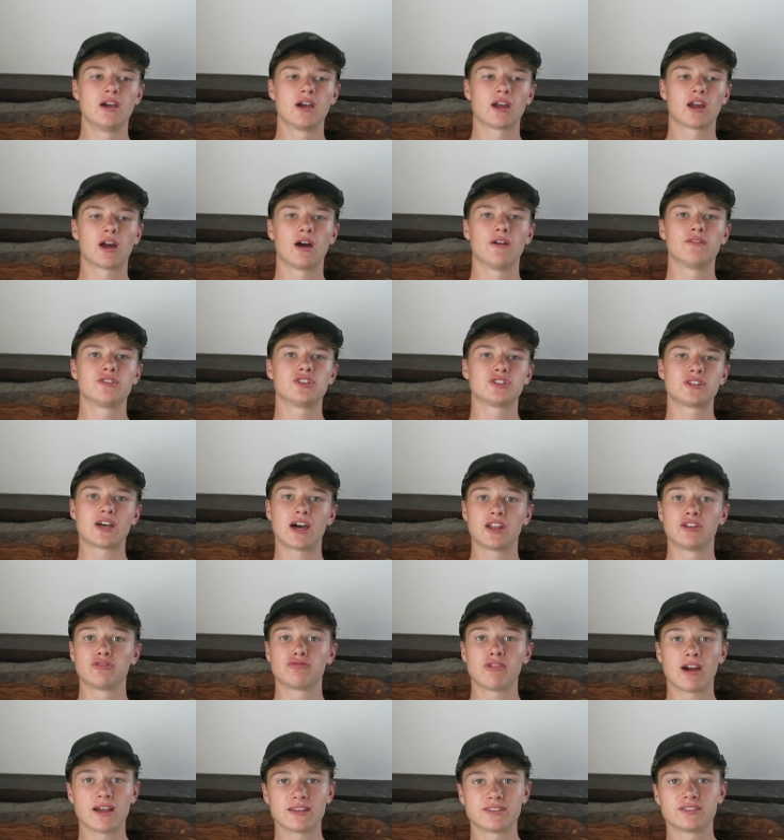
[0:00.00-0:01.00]
kind of just had
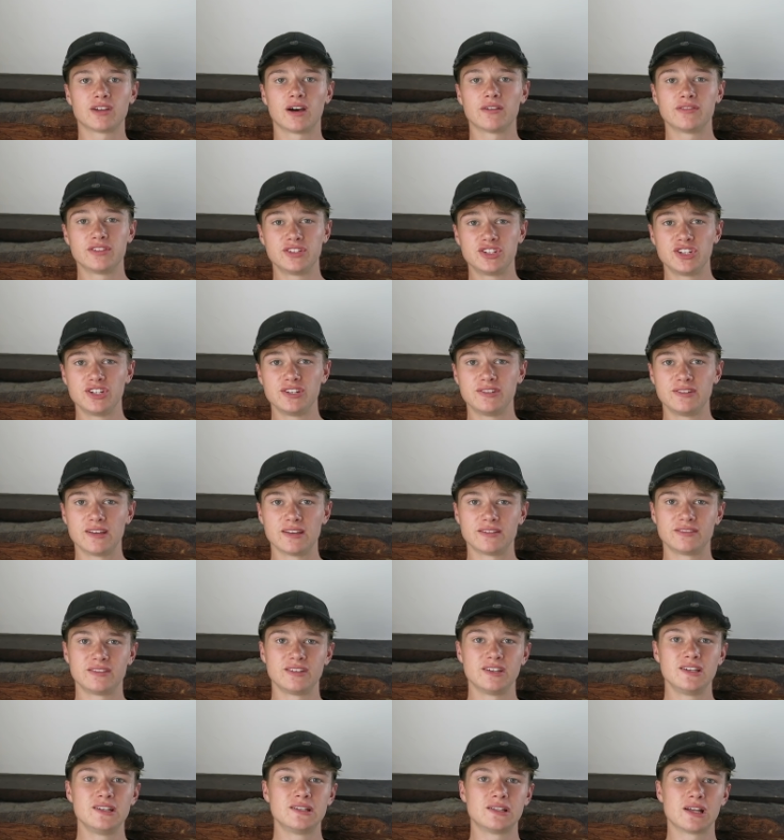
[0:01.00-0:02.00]
a rest after
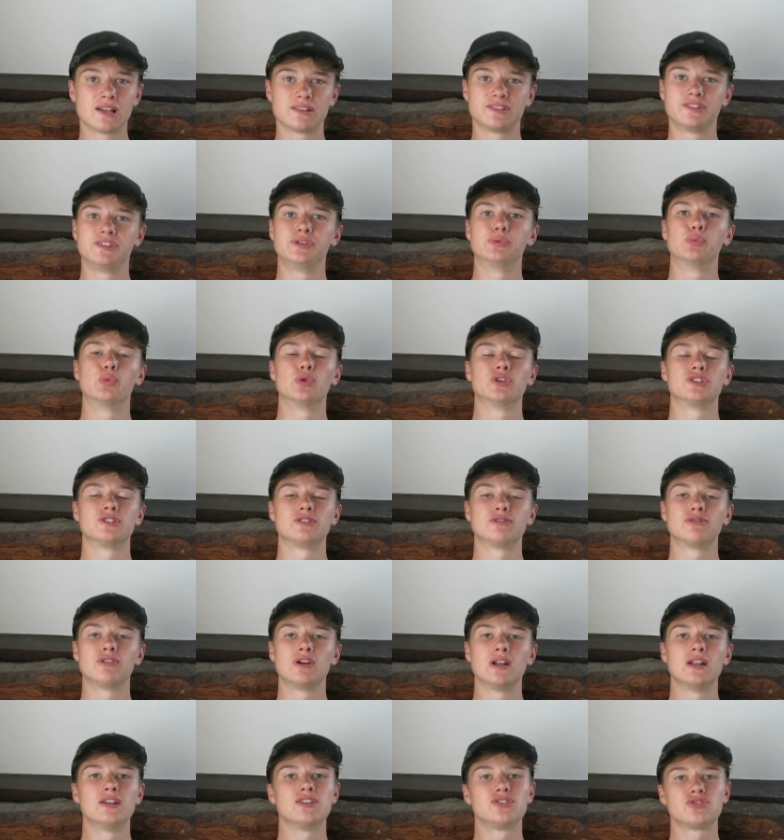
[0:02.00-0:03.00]
GCSEs as it was a
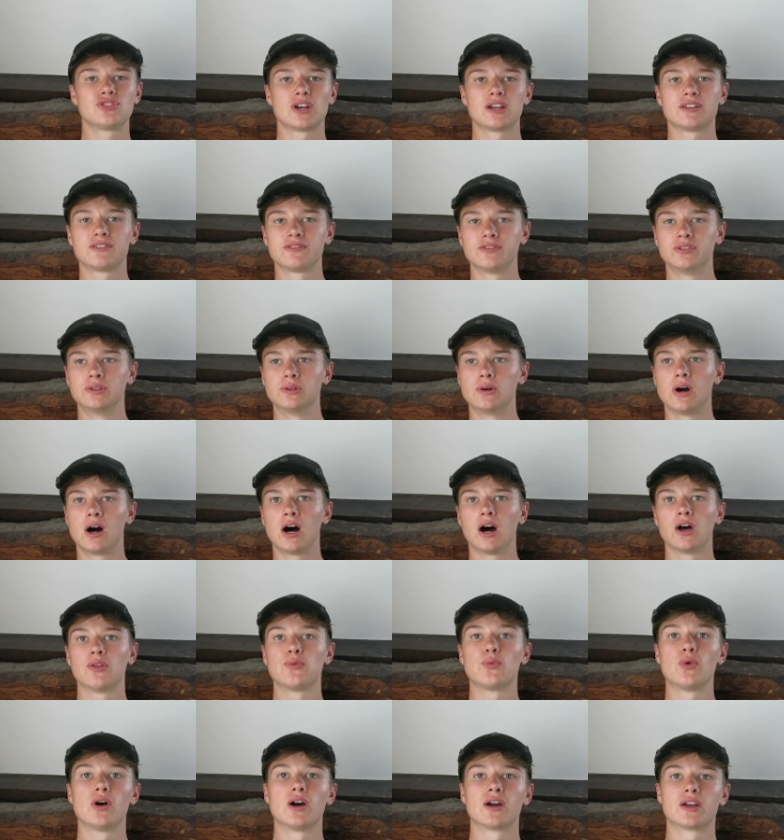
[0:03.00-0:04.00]
really stressful,
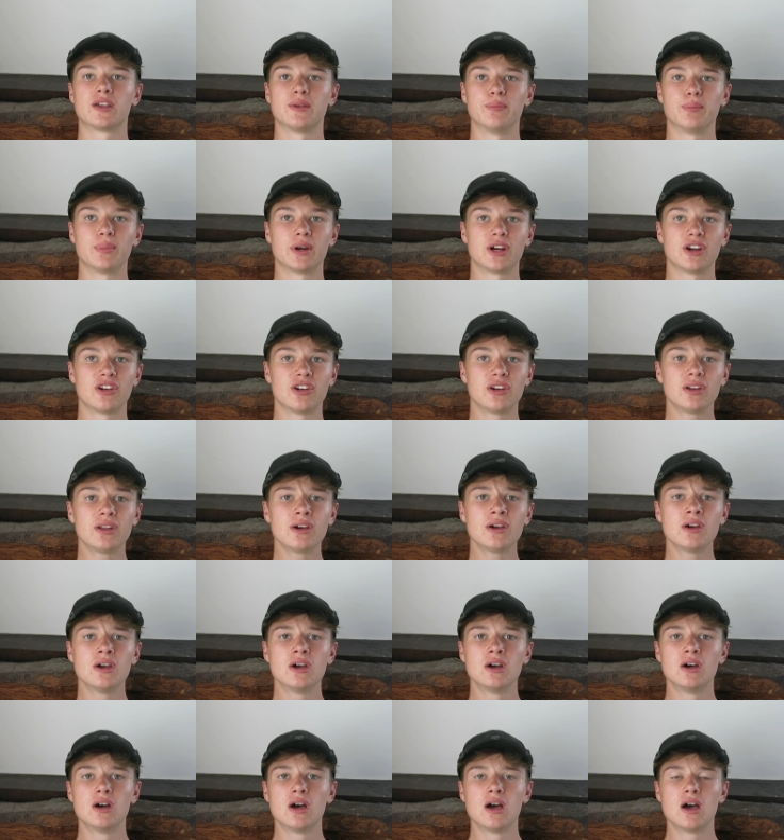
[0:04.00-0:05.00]
hard working period.
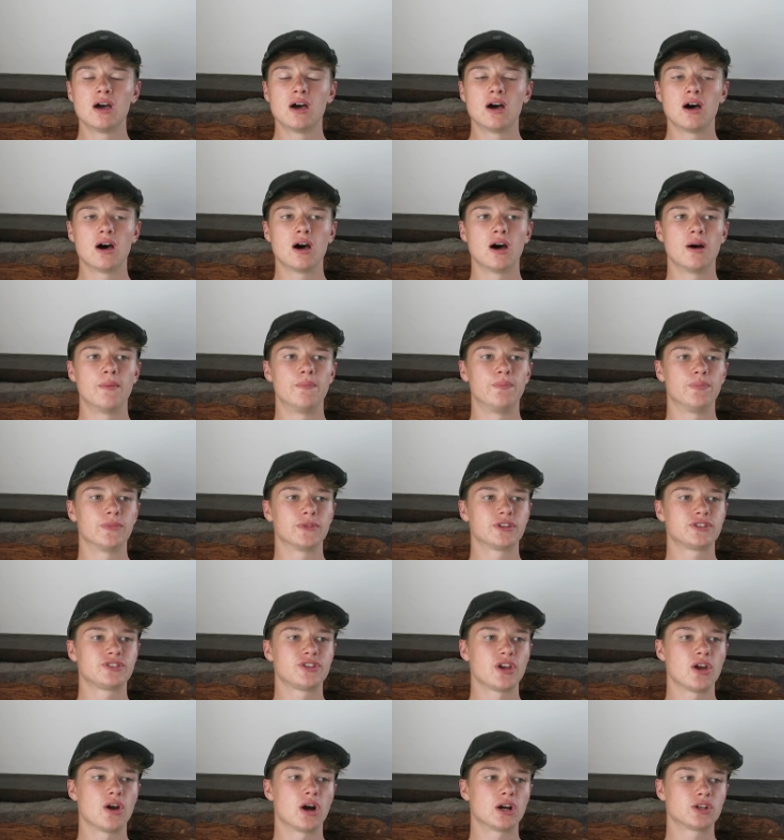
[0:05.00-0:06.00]
Um,
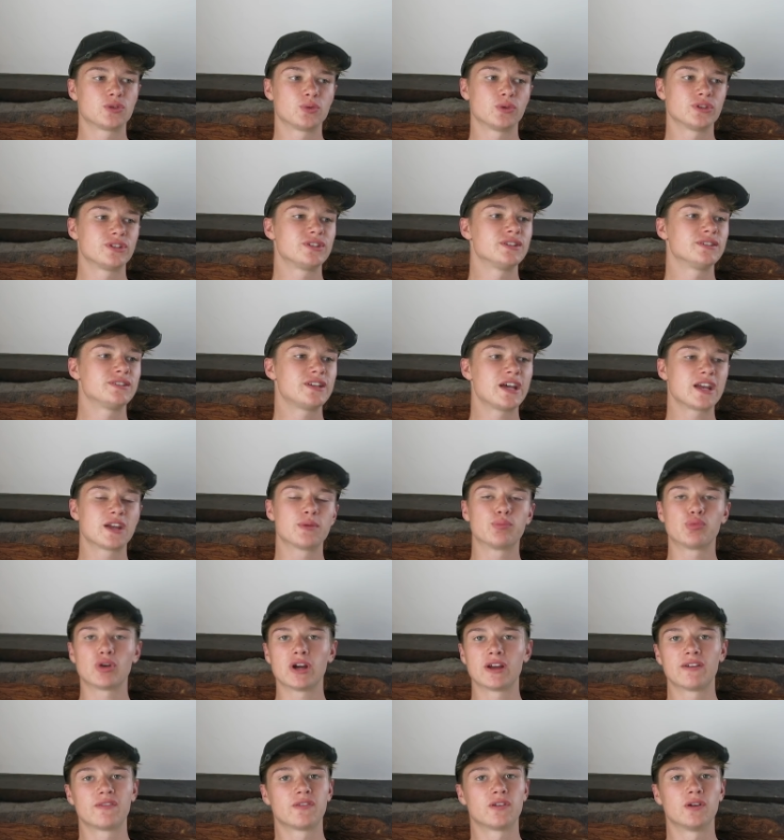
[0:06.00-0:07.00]
so I just wanted to take a
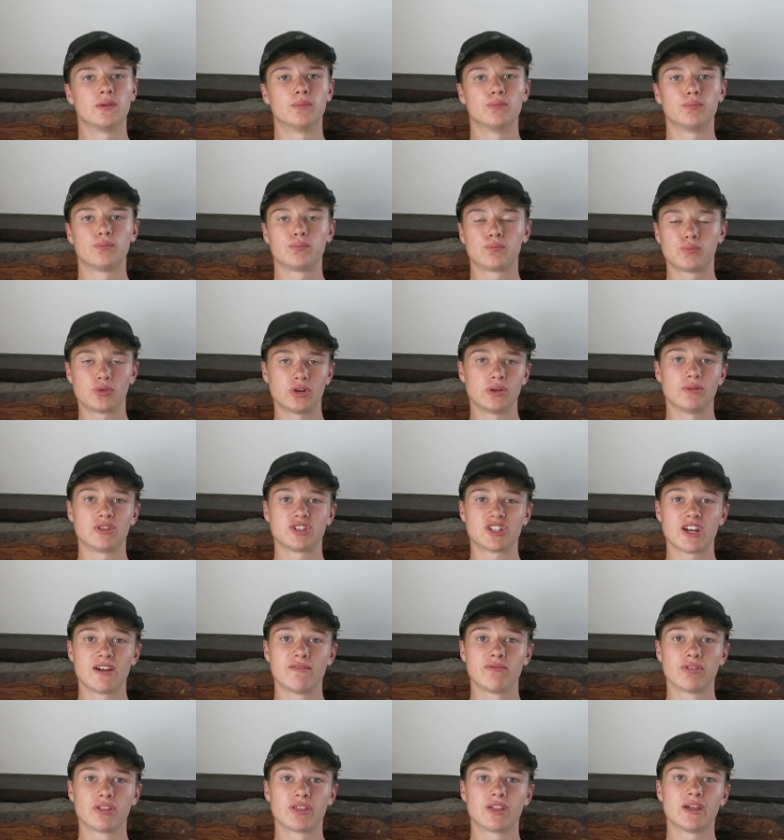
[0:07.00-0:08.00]
break from pretty much
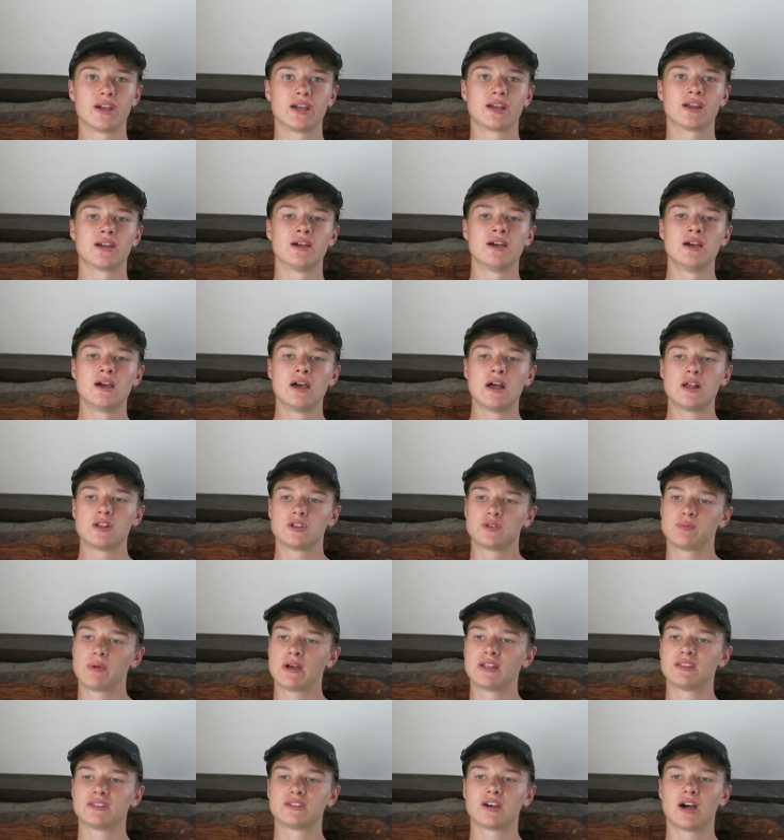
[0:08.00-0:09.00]
everything,
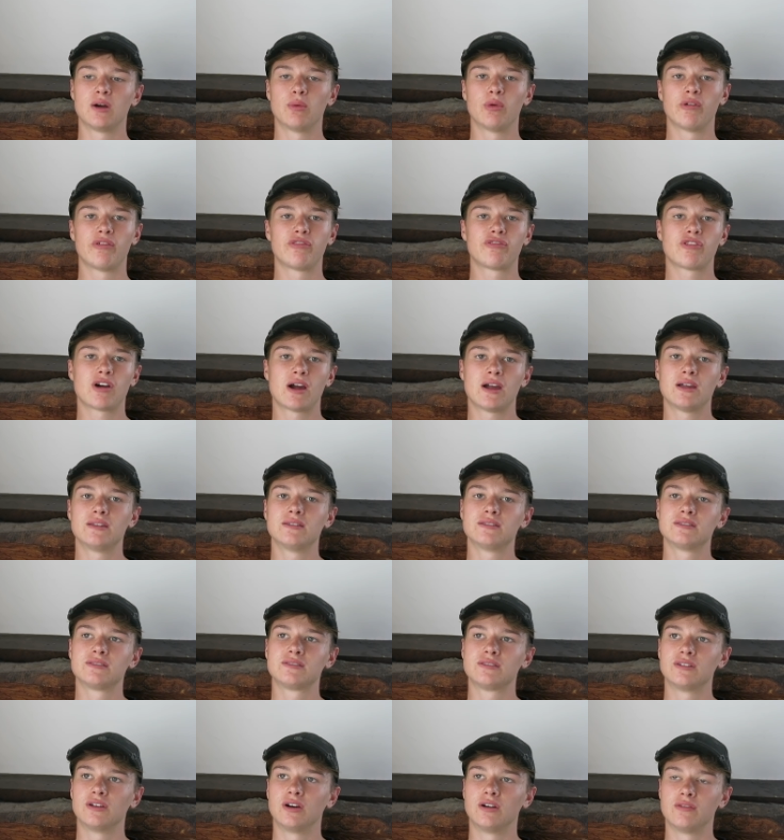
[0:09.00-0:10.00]
spend time with
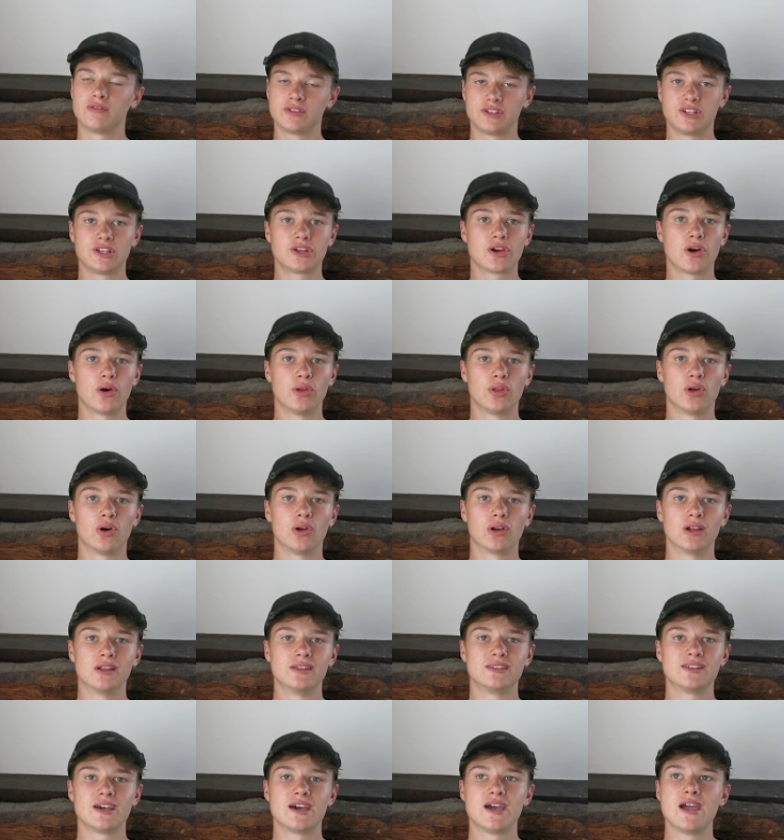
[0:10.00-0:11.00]
friends, obviously go on
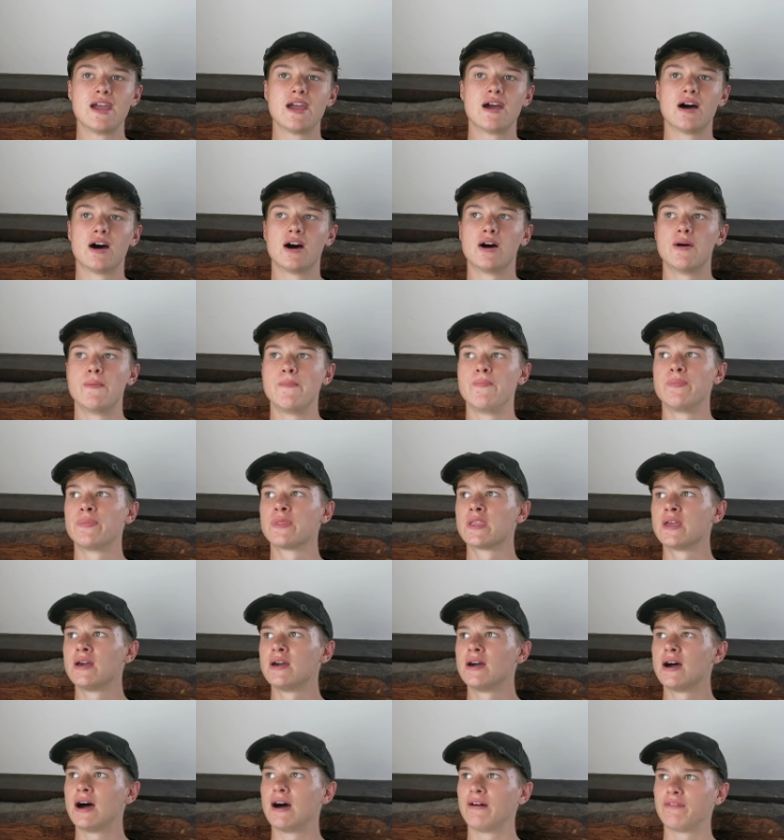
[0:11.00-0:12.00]
holiday, um,
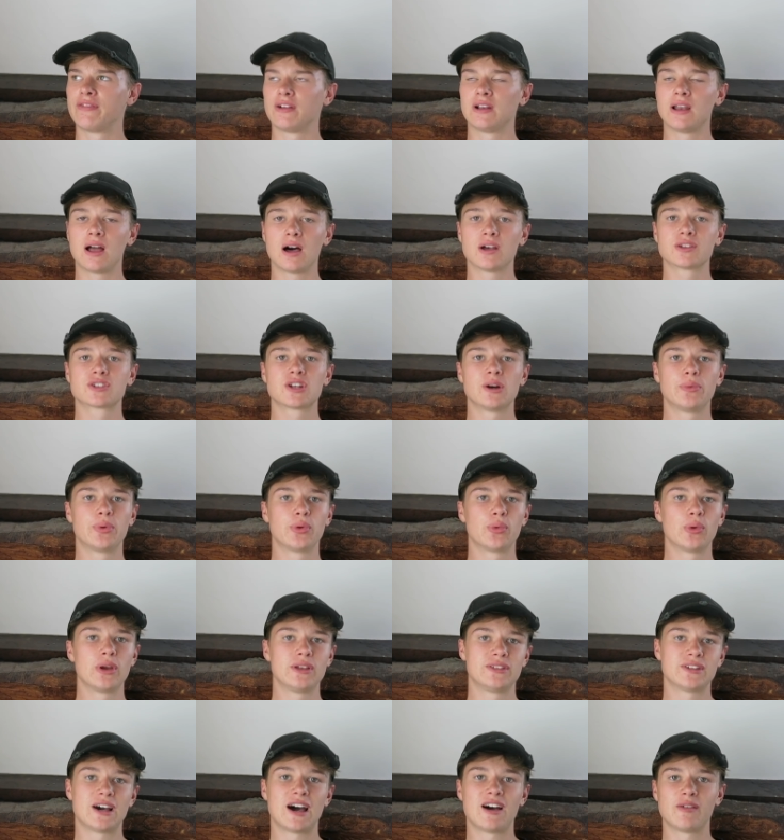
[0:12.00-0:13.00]
and for the last couple of
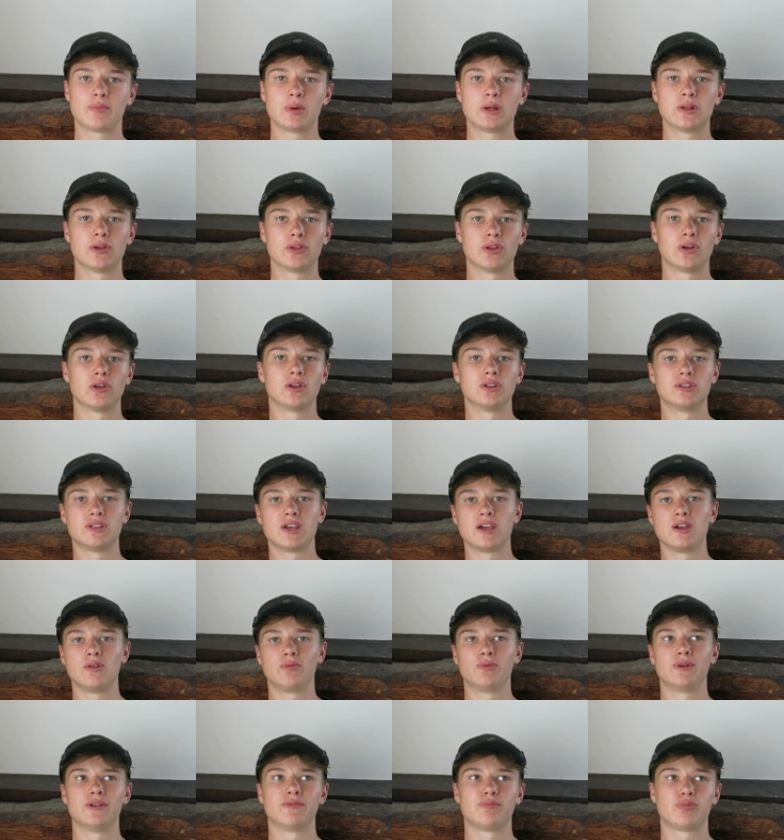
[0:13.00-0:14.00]
weeks I have been on
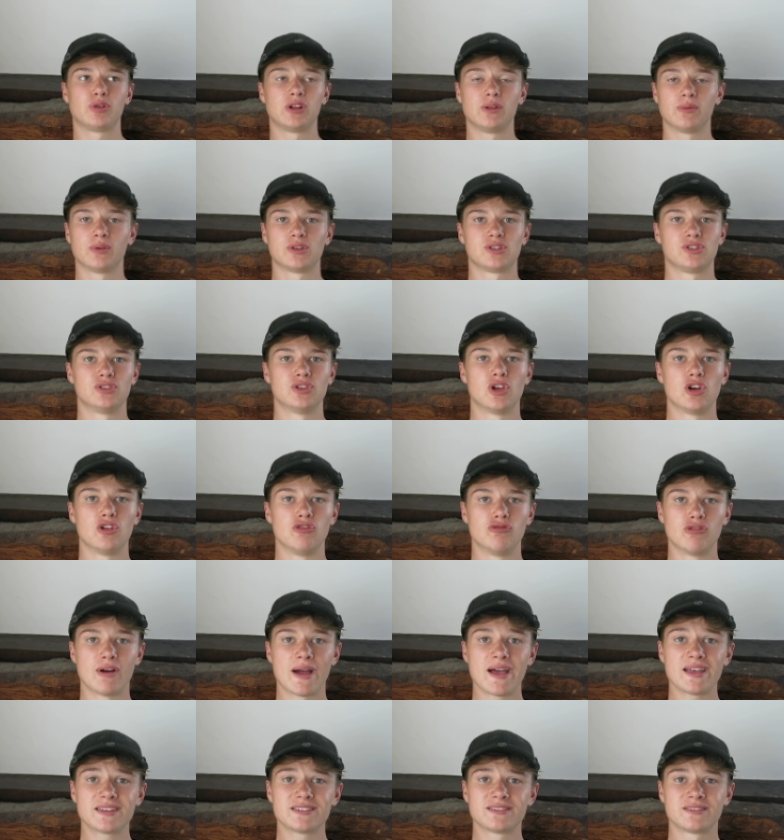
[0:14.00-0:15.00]
holiday with pretty much no
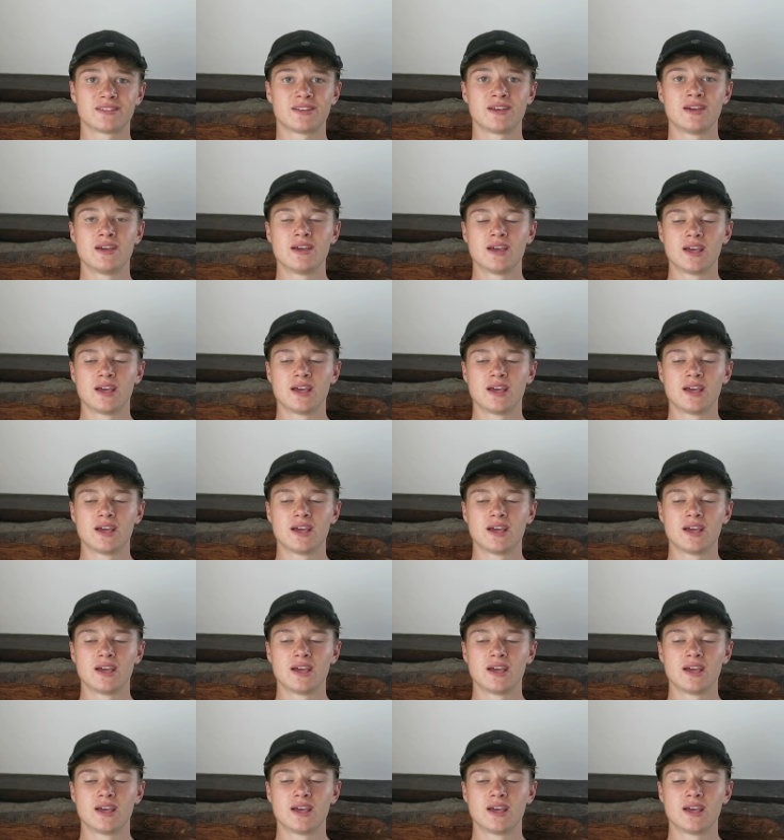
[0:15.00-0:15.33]
rest